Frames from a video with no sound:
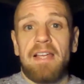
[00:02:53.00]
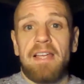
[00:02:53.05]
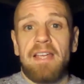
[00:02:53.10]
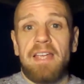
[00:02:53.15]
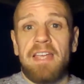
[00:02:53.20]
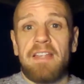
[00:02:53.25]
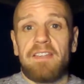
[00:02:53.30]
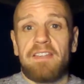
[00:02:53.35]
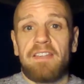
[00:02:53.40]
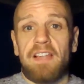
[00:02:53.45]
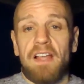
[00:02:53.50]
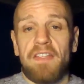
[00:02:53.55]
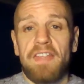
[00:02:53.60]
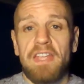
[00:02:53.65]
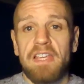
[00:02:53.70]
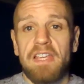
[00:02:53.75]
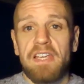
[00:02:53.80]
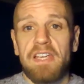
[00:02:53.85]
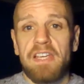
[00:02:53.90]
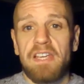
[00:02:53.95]
It's, I
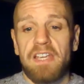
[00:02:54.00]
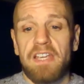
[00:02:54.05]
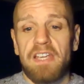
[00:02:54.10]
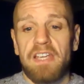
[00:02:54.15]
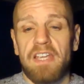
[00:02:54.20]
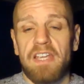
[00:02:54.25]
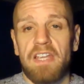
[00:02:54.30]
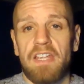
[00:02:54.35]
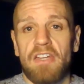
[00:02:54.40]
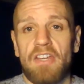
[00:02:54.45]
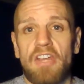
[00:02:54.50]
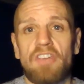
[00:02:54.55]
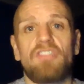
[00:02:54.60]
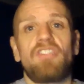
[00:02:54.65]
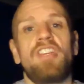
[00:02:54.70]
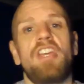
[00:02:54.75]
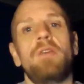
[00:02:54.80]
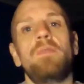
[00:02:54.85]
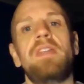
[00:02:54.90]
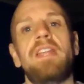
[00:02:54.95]
think,
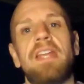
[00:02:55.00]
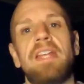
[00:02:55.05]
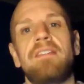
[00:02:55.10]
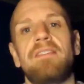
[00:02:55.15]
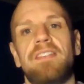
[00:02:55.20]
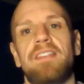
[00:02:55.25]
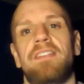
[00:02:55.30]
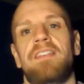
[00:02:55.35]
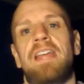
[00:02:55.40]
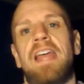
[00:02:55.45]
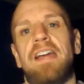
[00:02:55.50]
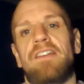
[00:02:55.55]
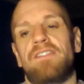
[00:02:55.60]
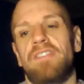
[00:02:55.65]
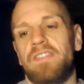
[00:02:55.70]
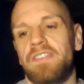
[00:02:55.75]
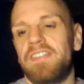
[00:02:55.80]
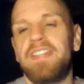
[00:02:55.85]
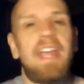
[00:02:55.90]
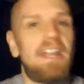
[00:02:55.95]
tuning into the
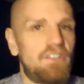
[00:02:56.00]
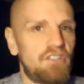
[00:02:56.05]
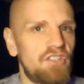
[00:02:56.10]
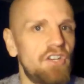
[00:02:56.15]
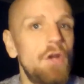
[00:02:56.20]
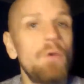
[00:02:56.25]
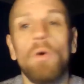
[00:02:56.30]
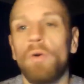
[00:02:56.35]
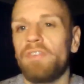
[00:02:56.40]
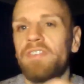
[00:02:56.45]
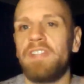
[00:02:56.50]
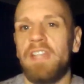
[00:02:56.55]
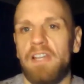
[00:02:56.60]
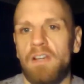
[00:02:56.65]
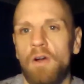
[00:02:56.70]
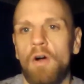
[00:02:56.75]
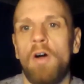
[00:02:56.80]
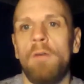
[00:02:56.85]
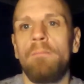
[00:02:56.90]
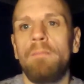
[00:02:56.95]
actor's sketch show or
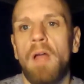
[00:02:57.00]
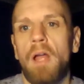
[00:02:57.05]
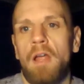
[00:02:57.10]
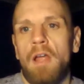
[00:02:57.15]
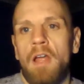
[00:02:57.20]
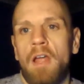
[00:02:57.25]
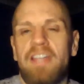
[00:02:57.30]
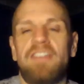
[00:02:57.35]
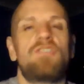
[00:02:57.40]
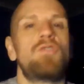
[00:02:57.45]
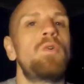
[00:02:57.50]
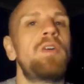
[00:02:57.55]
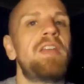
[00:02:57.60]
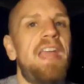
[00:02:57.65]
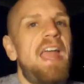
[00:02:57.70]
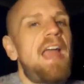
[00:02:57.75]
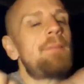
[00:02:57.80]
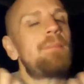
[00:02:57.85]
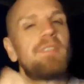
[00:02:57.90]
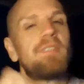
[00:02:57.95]
sitcom, enjoying
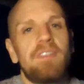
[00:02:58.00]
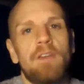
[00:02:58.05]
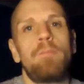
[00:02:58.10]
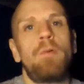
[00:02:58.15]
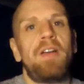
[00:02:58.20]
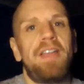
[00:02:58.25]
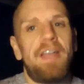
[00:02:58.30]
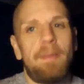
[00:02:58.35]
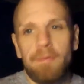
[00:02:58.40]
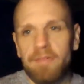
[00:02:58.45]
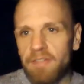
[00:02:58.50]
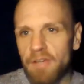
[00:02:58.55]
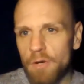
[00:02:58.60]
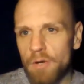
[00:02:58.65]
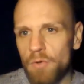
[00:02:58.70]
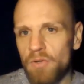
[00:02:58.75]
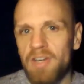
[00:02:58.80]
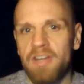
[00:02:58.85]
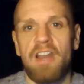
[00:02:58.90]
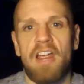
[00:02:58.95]
it episode by
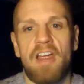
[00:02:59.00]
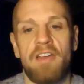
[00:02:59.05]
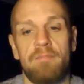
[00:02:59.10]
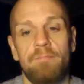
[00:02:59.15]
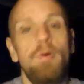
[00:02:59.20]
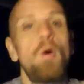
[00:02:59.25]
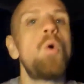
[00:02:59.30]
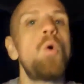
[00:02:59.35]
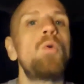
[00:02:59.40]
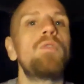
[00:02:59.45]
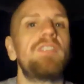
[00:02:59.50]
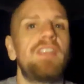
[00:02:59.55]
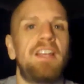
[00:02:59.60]
episode, and pause.